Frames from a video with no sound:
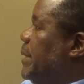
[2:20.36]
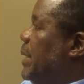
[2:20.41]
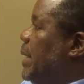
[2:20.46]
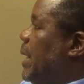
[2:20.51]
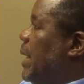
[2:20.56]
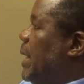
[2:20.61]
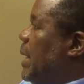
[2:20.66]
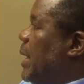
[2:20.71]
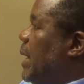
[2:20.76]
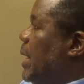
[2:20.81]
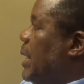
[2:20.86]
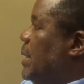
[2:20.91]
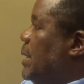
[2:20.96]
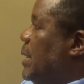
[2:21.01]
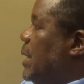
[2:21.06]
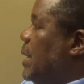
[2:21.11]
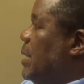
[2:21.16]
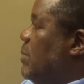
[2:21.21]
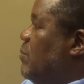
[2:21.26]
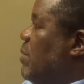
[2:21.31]

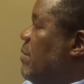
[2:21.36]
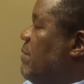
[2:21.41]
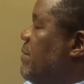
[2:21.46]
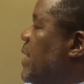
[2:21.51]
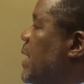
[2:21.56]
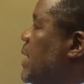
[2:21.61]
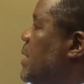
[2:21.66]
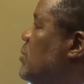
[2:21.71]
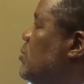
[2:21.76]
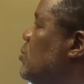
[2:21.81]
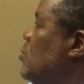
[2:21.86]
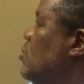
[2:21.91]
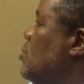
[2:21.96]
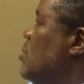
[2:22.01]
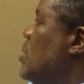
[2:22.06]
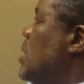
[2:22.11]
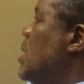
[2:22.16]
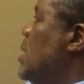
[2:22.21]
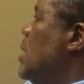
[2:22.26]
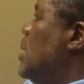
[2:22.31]
and we've had to
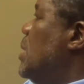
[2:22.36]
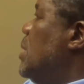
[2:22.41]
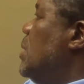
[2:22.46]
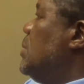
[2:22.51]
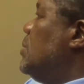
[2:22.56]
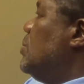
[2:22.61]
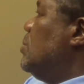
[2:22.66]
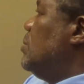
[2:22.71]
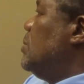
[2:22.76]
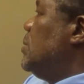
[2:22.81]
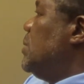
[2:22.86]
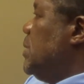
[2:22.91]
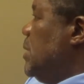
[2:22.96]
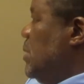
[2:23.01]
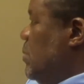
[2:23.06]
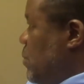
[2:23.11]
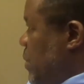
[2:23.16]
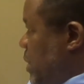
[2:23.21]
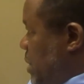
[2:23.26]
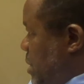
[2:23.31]

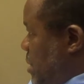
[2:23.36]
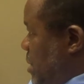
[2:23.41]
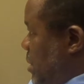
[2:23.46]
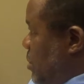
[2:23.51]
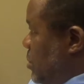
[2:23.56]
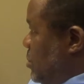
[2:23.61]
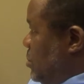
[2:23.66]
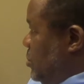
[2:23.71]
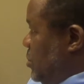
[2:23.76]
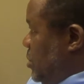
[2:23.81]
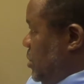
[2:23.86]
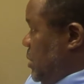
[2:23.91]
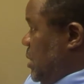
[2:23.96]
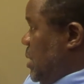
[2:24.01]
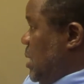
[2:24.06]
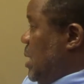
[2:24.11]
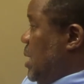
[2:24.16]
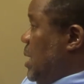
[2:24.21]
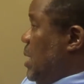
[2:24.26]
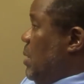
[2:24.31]
deal with those.
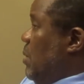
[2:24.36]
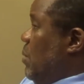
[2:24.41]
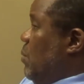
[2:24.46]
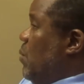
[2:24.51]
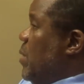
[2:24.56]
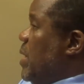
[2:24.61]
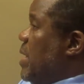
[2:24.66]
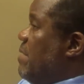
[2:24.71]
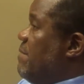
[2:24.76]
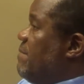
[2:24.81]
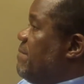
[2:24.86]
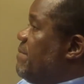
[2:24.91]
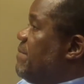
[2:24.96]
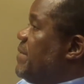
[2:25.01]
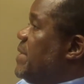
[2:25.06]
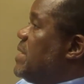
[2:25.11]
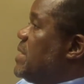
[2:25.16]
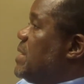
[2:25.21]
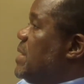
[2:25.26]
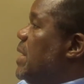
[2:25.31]
We have
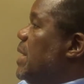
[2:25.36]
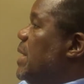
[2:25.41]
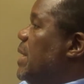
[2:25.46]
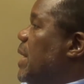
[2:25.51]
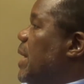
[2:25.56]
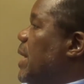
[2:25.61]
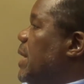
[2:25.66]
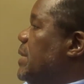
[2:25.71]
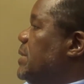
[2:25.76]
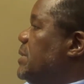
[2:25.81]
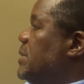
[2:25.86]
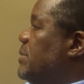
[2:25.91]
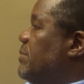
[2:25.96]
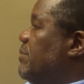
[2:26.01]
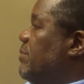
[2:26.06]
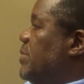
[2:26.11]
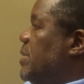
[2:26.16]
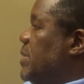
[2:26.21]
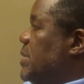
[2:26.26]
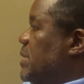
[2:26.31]
realized,
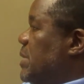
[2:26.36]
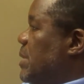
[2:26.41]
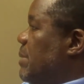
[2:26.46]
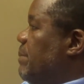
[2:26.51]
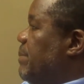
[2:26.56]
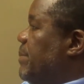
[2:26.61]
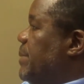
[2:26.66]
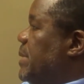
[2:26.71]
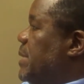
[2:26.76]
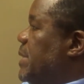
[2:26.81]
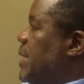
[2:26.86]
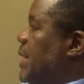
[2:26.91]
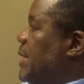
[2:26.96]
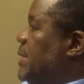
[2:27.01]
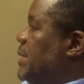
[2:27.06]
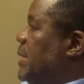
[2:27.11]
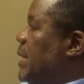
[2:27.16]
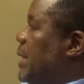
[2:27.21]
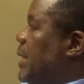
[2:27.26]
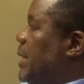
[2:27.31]
for example, that